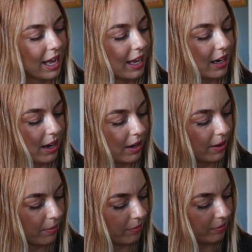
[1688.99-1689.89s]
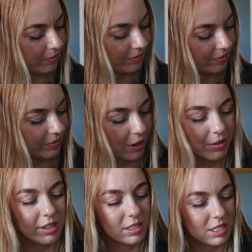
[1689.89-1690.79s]
that
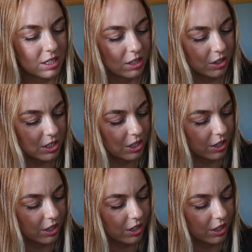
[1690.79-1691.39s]
everything still looks